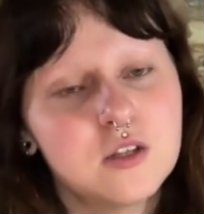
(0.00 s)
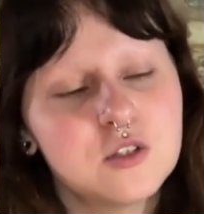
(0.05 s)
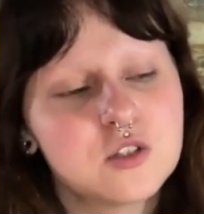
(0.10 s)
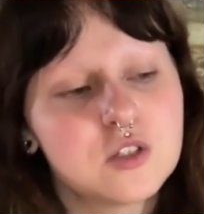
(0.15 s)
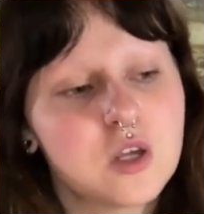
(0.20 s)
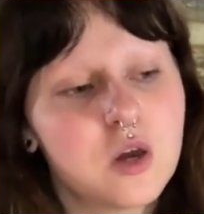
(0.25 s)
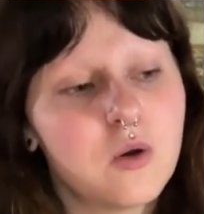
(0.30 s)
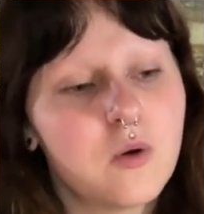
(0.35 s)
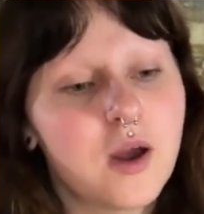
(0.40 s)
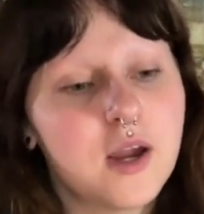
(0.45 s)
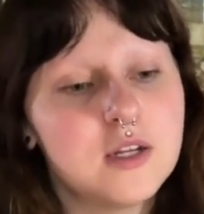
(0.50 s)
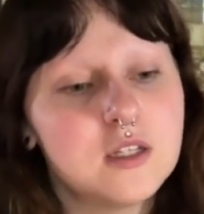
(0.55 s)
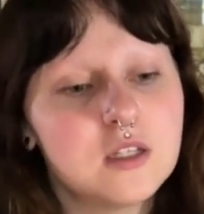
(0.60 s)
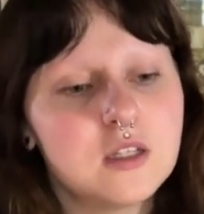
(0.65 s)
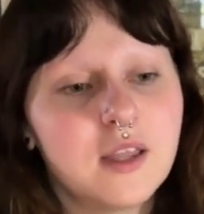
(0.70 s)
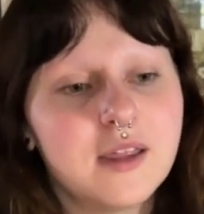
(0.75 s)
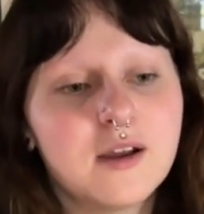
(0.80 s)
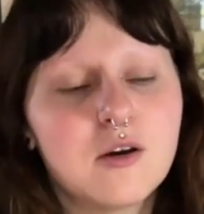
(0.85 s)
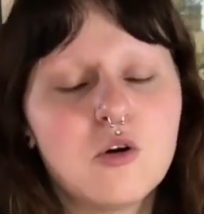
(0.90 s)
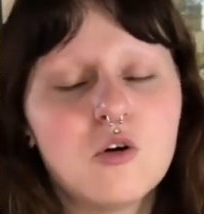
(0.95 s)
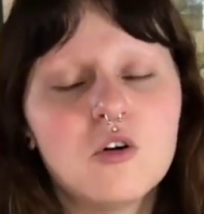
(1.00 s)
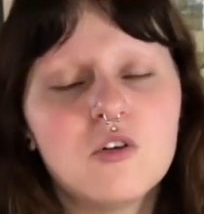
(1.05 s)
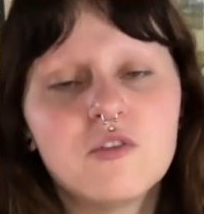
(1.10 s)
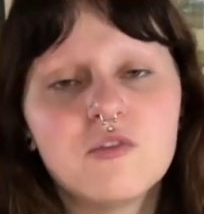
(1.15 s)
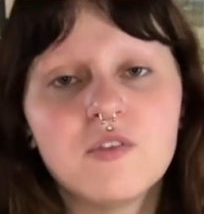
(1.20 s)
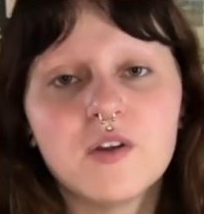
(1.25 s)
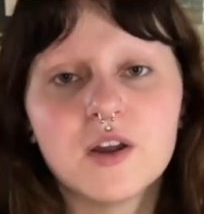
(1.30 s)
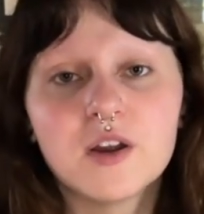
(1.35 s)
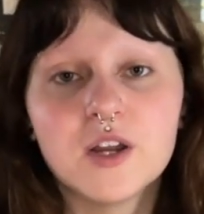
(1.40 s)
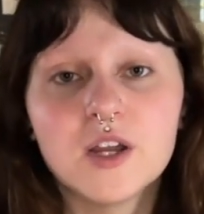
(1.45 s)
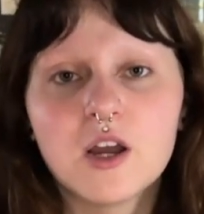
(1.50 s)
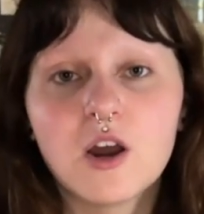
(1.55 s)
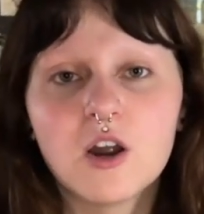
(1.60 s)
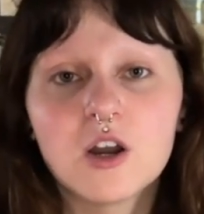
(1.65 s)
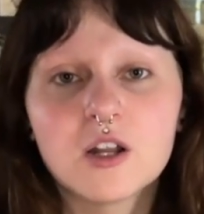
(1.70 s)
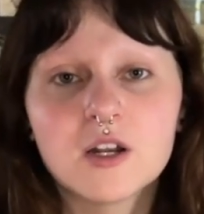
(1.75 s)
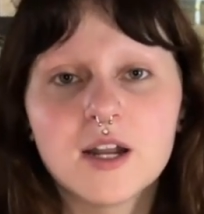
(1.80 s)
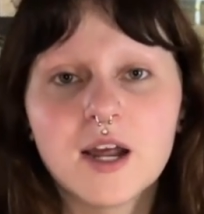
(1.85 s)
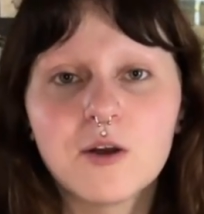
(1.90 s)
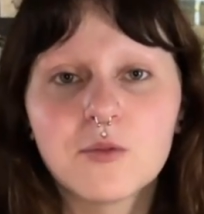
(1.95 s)
So I did like a whole fairy
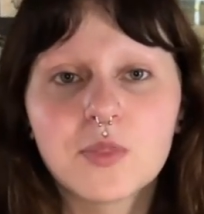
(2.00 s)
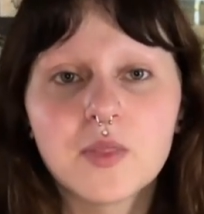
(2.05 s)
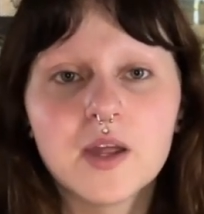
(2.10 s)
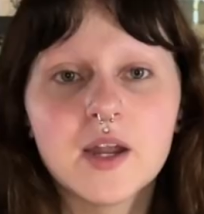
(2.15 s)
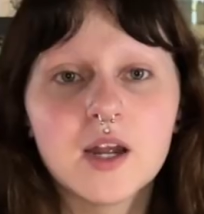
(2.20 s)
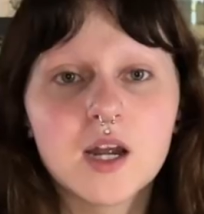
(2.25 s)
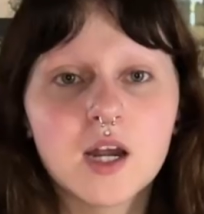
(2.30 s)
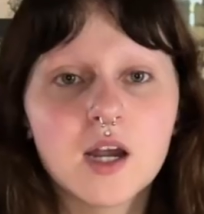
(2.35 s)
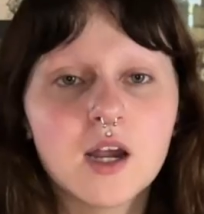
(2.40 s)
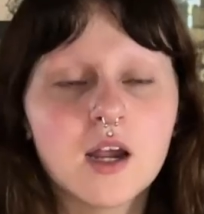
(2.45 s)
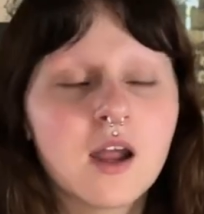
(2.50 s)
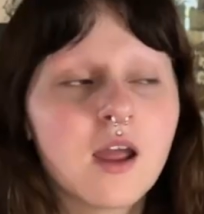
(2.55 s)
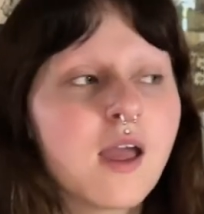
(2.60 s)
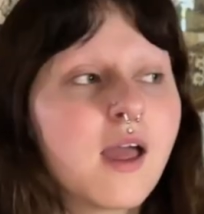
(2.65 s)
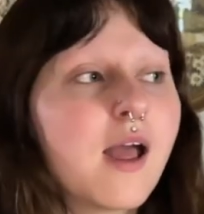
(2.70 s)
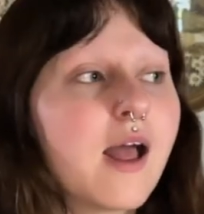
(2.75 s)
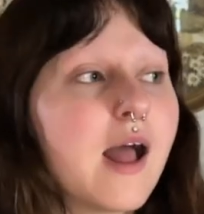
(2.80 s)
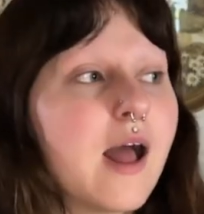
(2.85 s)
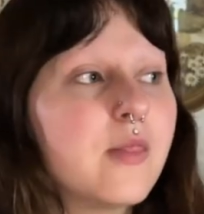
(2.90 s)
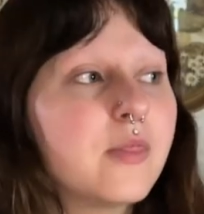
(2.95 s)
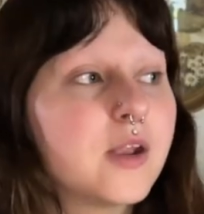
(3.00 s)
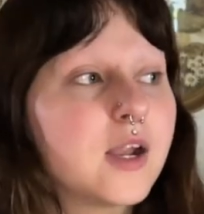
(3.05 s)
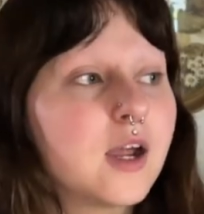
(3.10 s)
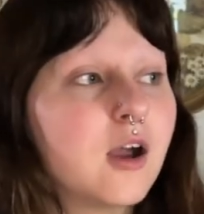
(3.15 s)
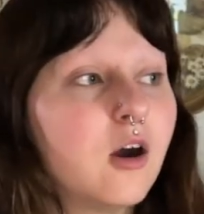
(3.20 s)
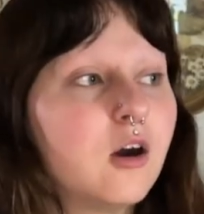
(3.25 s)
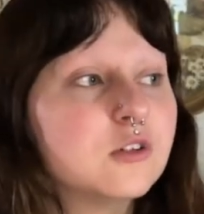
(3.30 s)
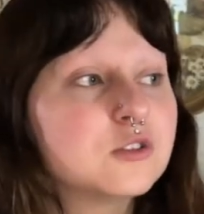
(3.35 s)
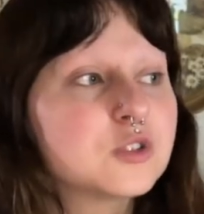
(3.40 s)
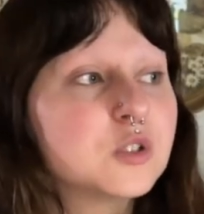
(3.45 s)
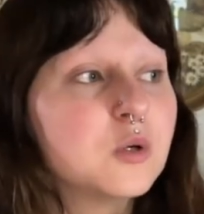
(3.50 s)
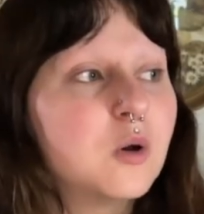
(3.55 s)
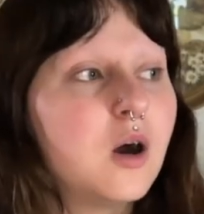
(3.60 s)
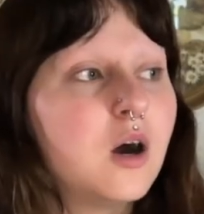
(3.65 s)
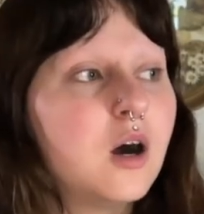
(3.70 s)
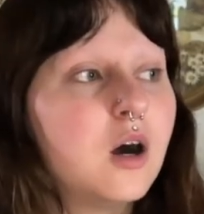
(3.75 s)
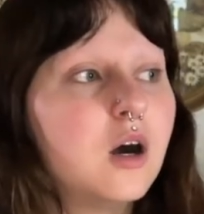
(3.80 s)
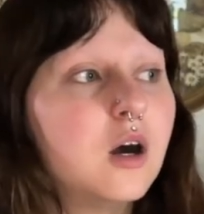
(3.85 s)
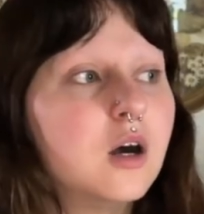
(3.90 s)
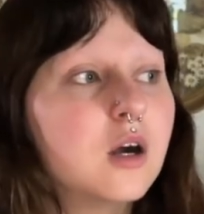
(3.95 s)
garden out there, and then I also
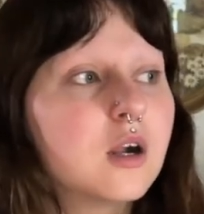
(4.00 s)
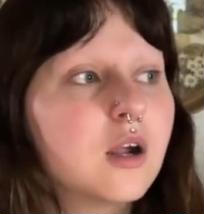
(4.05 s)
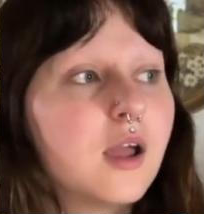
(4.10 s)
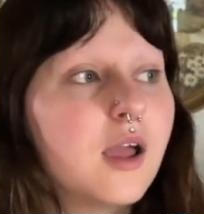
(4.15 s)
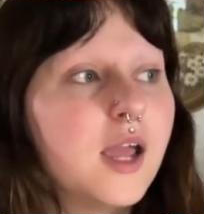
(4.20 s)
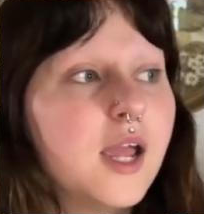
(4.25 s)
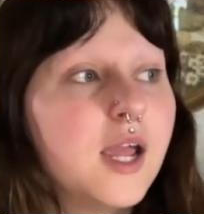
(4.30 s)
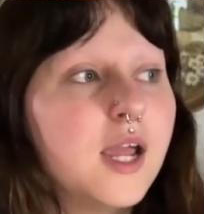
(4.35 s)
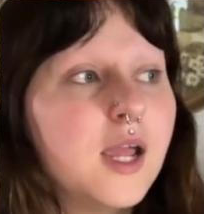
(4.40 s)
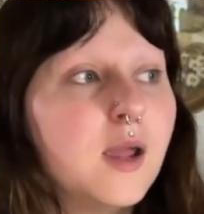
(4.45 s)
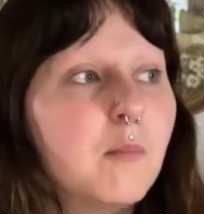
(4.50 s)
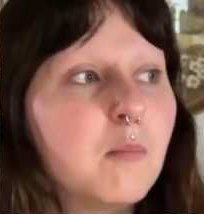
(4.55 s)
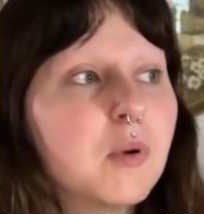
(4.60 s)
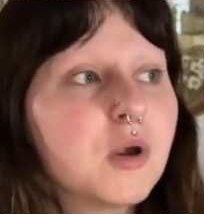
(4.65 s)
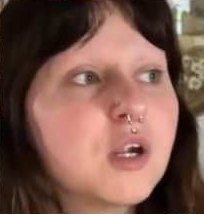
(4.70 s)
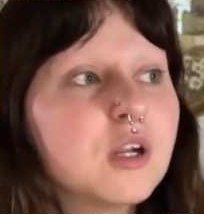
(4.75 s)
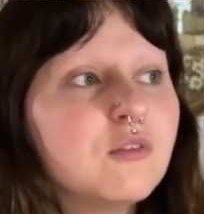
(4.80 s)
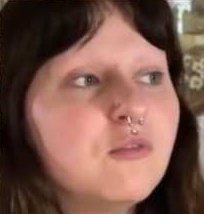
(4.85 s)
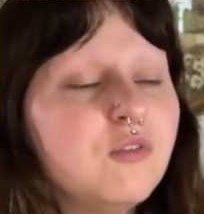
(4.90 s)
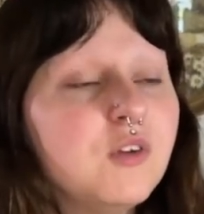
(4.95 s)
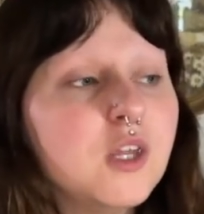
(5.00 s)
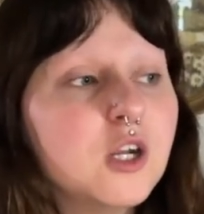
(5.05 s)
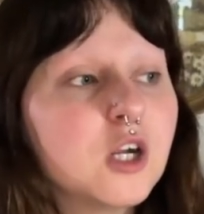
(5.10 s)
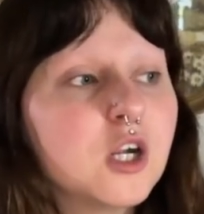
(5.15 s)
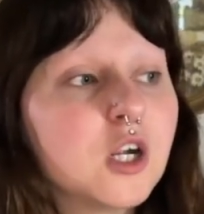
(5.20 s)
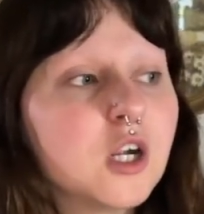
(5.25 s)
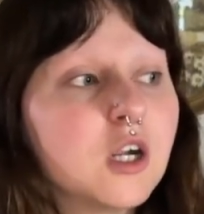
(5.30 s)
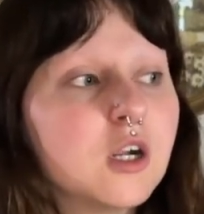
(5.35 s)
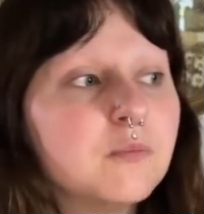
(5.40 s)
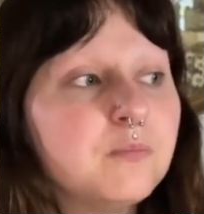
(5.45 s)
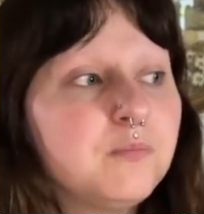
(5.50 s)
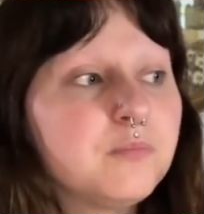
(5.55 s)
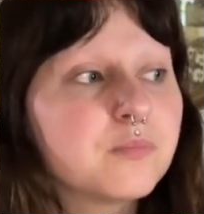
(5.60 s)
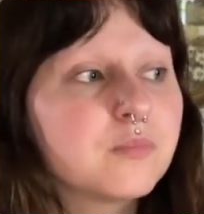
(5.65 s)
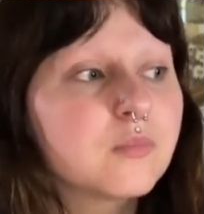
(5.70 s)
hung a bird feeder,